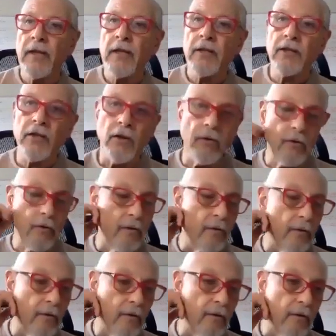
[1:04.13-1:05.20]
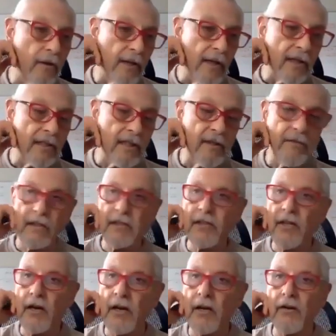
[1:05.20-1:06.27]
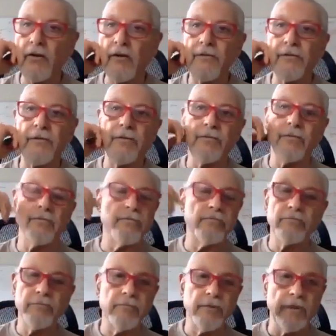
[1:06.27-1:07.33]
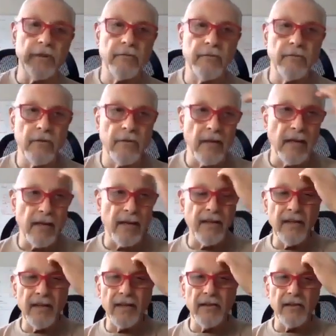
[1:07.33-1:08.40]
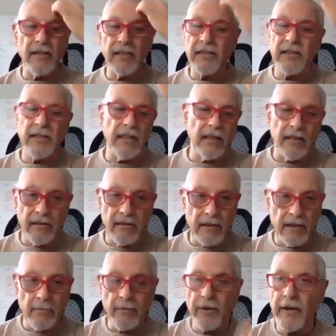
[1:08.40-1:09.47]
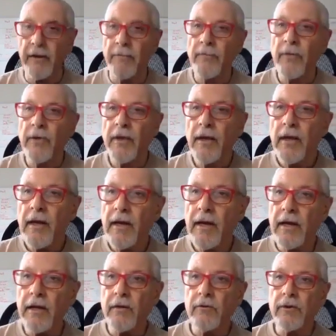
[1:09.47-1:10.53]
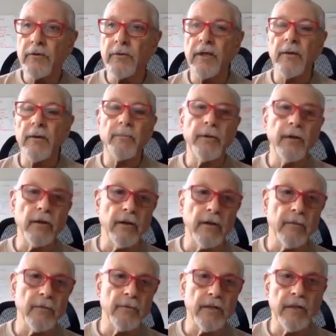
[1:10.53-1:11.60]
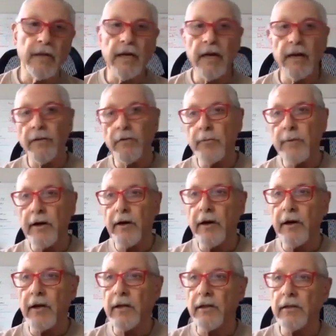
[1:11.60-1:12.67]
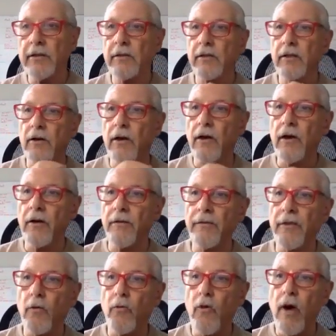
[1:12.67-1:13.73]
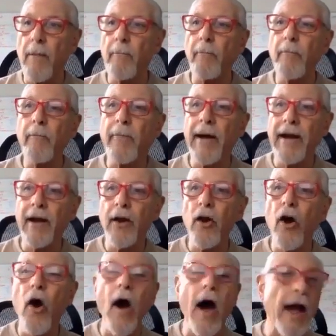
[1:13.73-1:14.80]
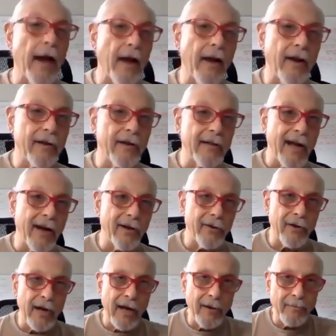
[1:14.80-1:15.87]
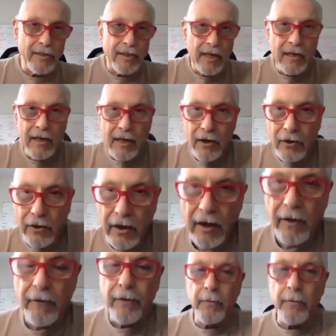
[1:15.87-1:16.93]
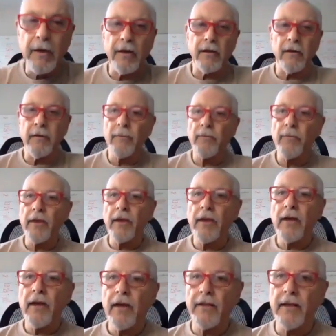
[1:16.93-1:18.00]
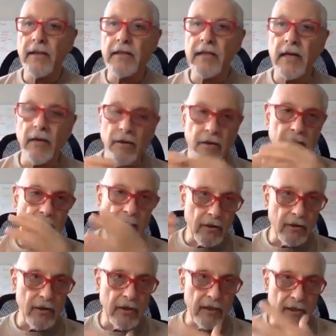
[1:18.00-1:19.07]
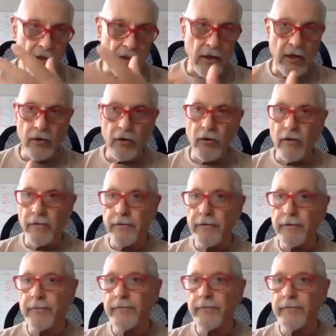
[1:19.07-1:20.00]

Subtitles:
So Thanksgiving started off like year 16 something, and it was when the Pilgrims and the Native Americans of the Wampanoag tribe sat down to have a meal, and that's how this actually started off.